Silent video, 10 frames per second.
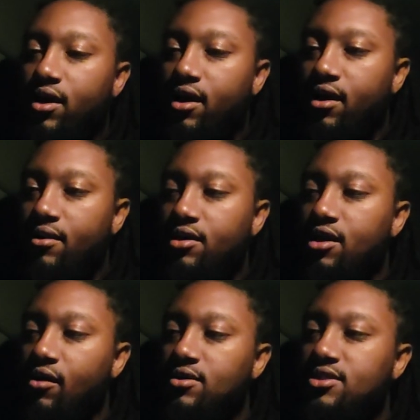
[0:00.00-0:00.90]
where you
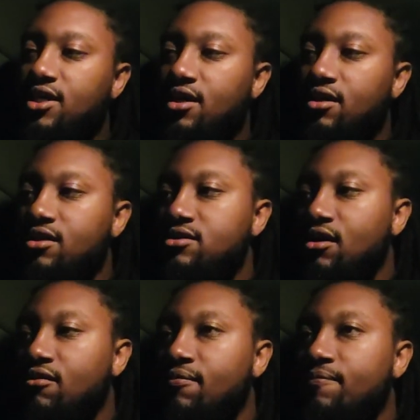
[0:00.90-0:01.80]
know he's getting his
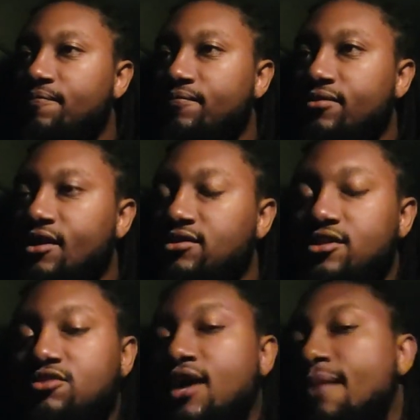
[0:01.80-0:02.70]
own
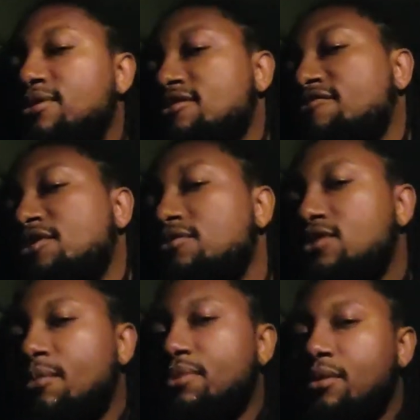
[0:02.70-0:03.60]
subscribers and
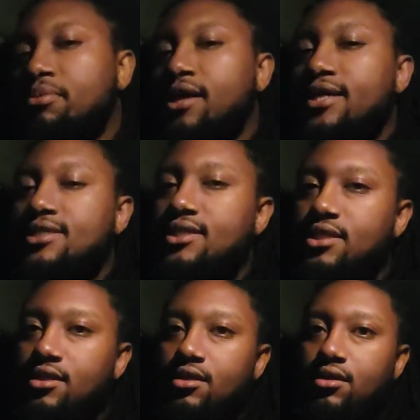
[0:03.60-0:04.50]
views up in the place,
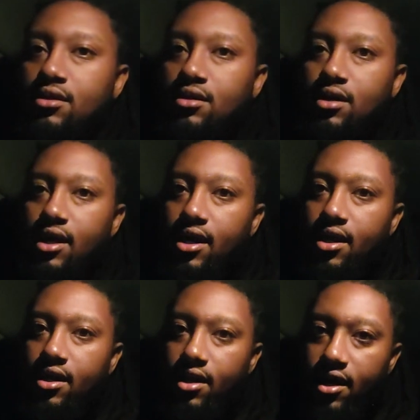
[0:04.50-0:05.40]

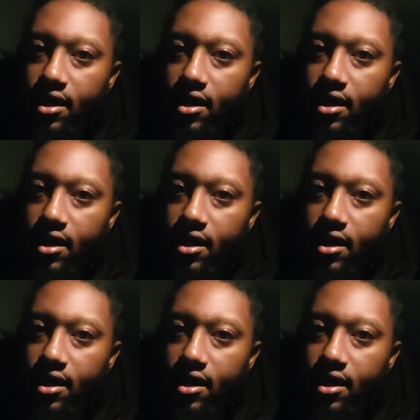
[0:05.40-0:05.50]
and